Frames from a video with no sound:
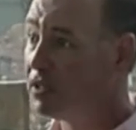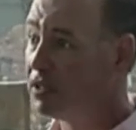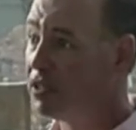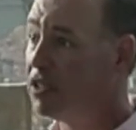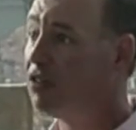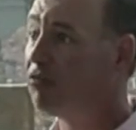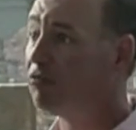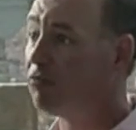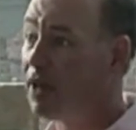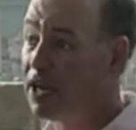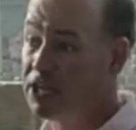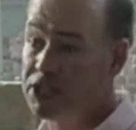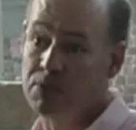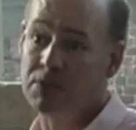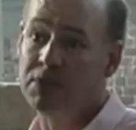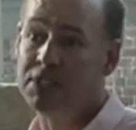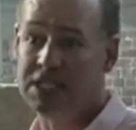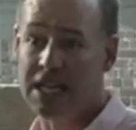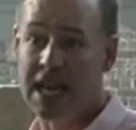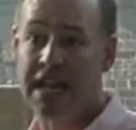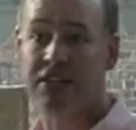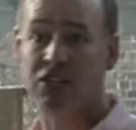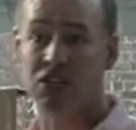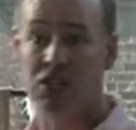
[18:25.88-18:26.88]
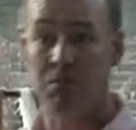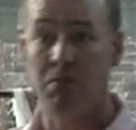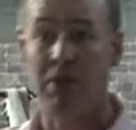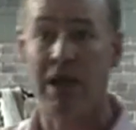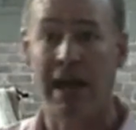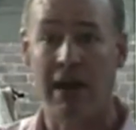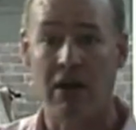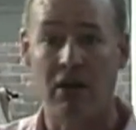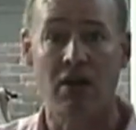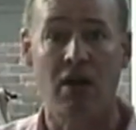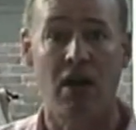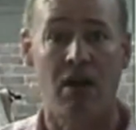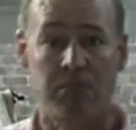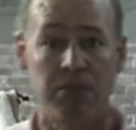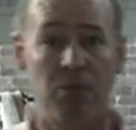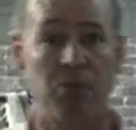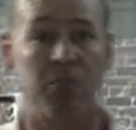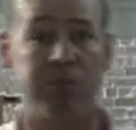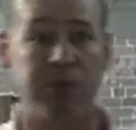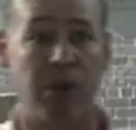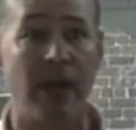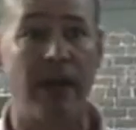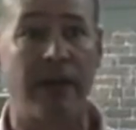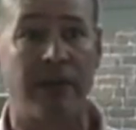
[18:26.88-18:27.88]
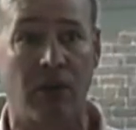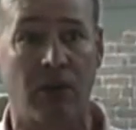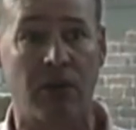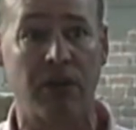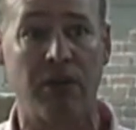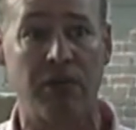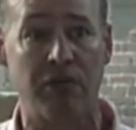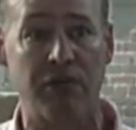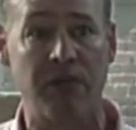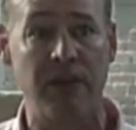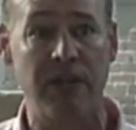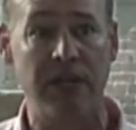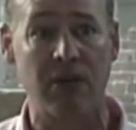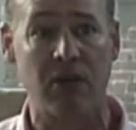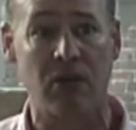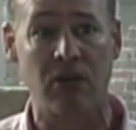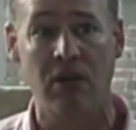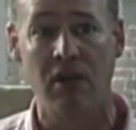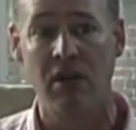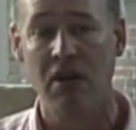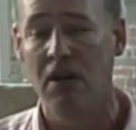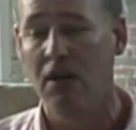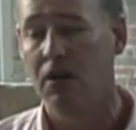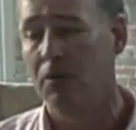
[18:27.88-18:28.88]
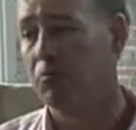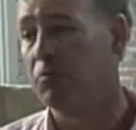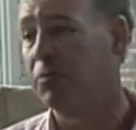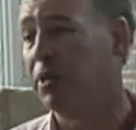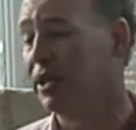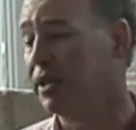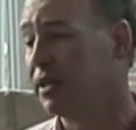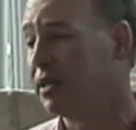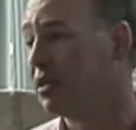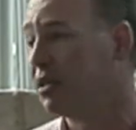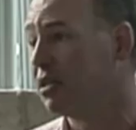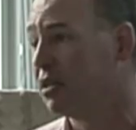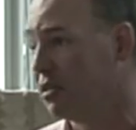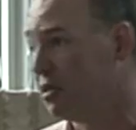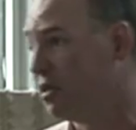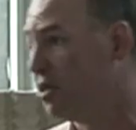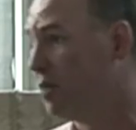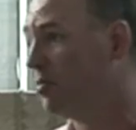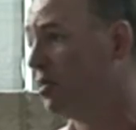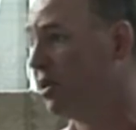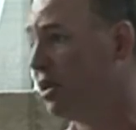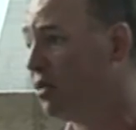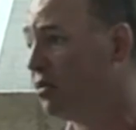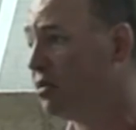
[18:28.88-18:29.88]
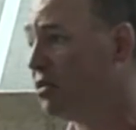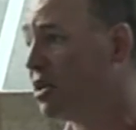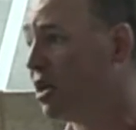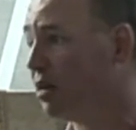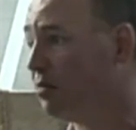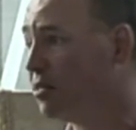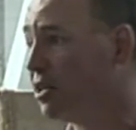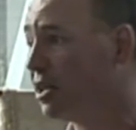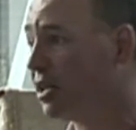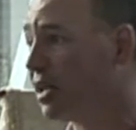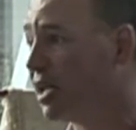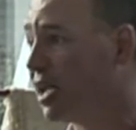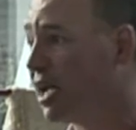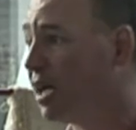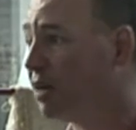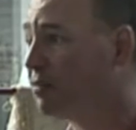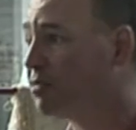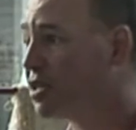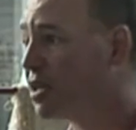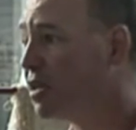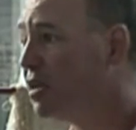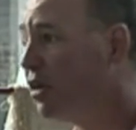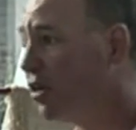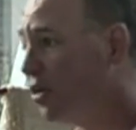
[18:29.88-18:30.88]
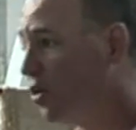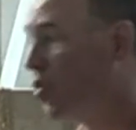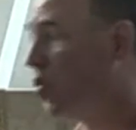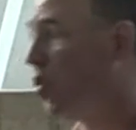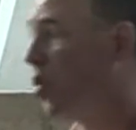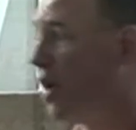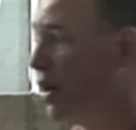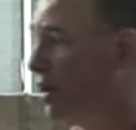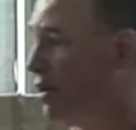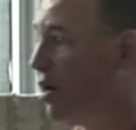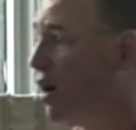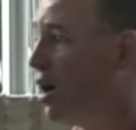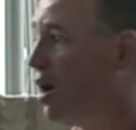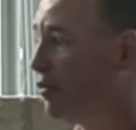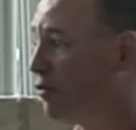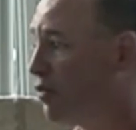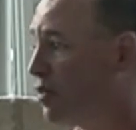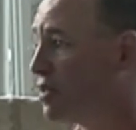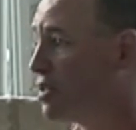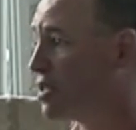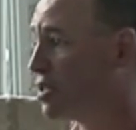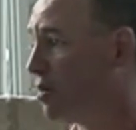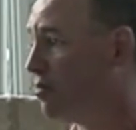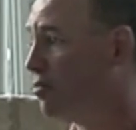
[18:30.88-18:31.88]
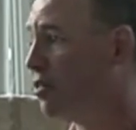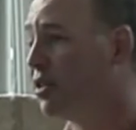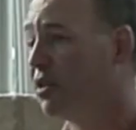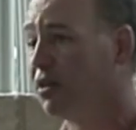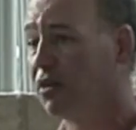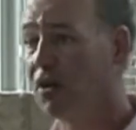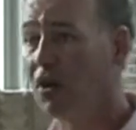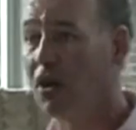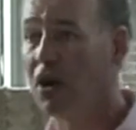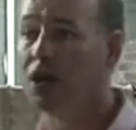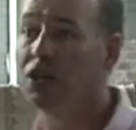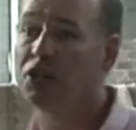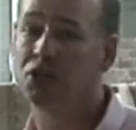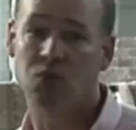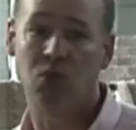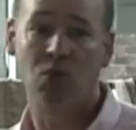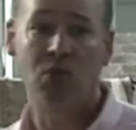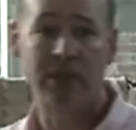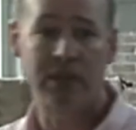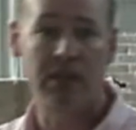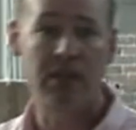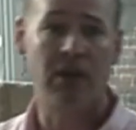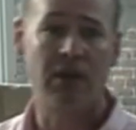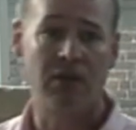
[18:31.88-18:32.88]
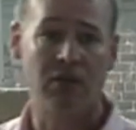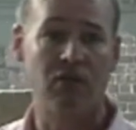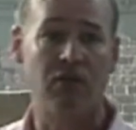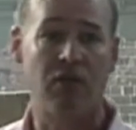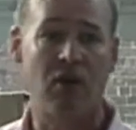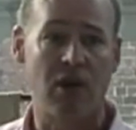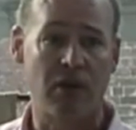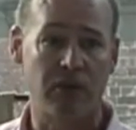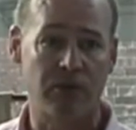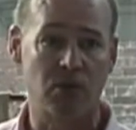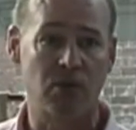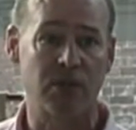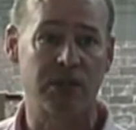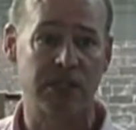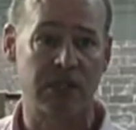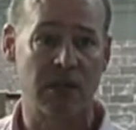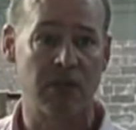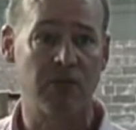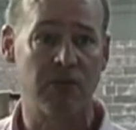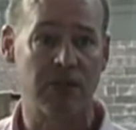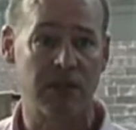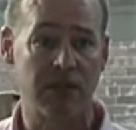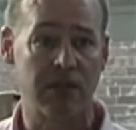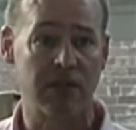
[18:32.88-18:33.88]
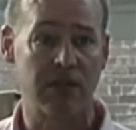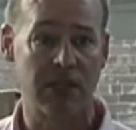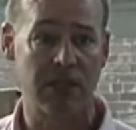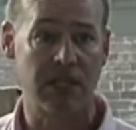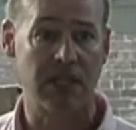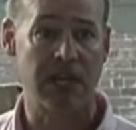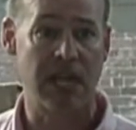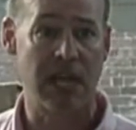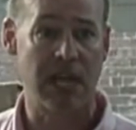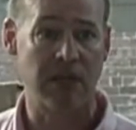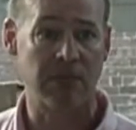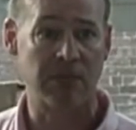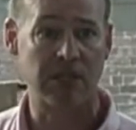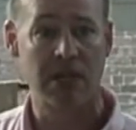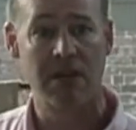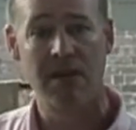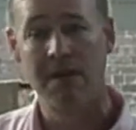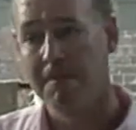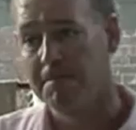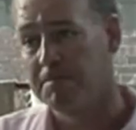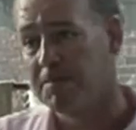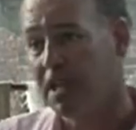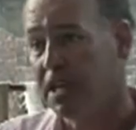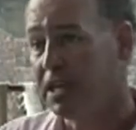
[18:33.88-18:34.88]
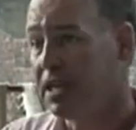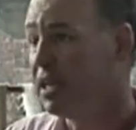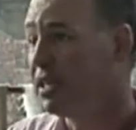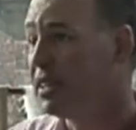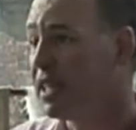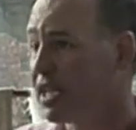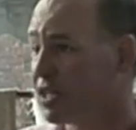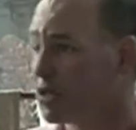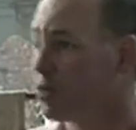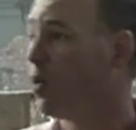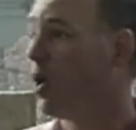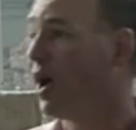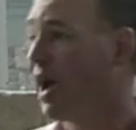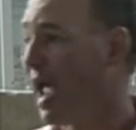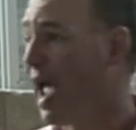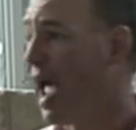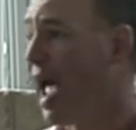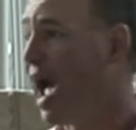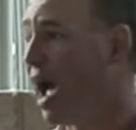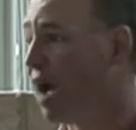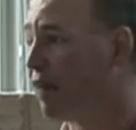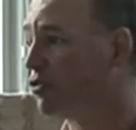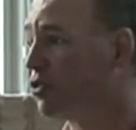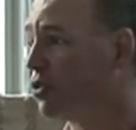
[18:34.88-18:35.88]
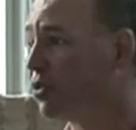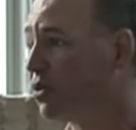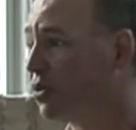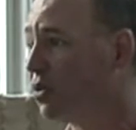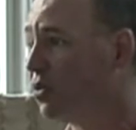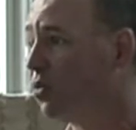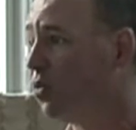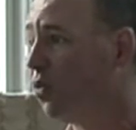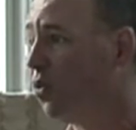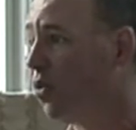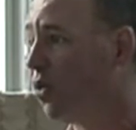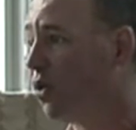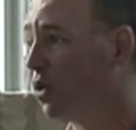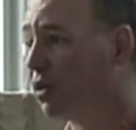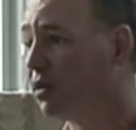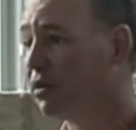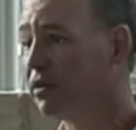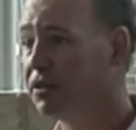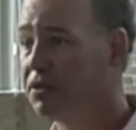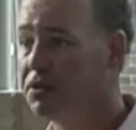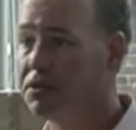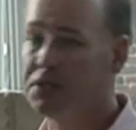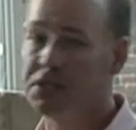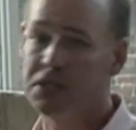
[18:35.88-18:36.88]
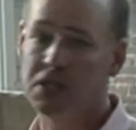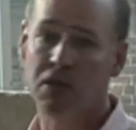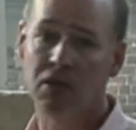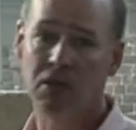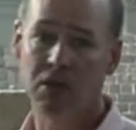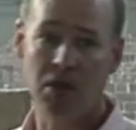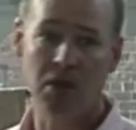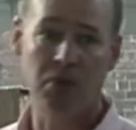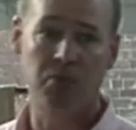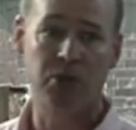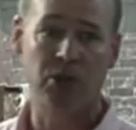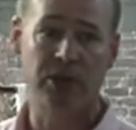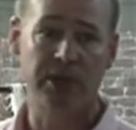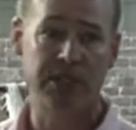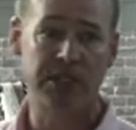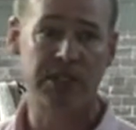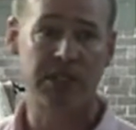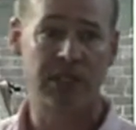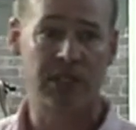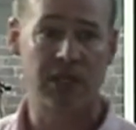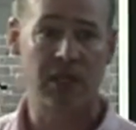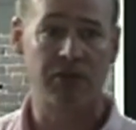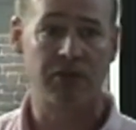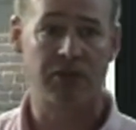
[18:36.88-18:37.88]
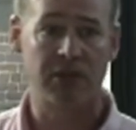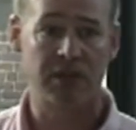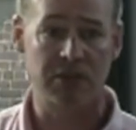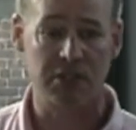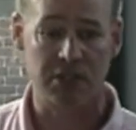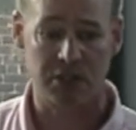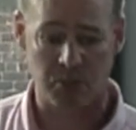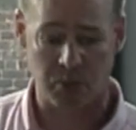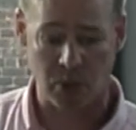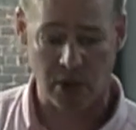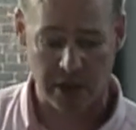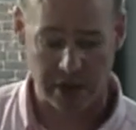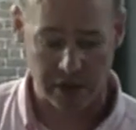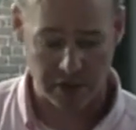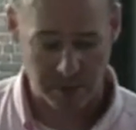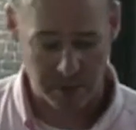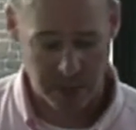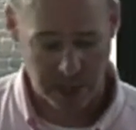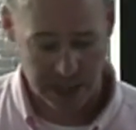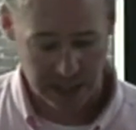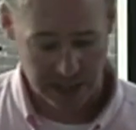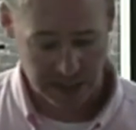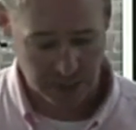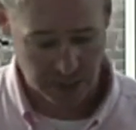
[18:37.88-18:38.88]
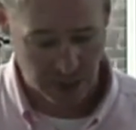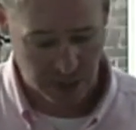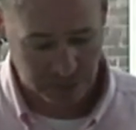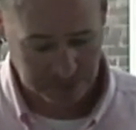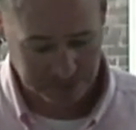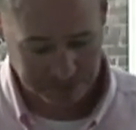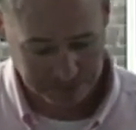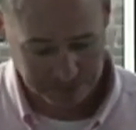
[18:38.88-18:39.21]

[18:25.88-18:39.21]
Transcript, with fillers: that regiments actually paired up and played on the field, but in the POW camps quite often some of the guards would get involved with some of the, the games. And that's why after the war, you saw a pretty significant spread of baseball.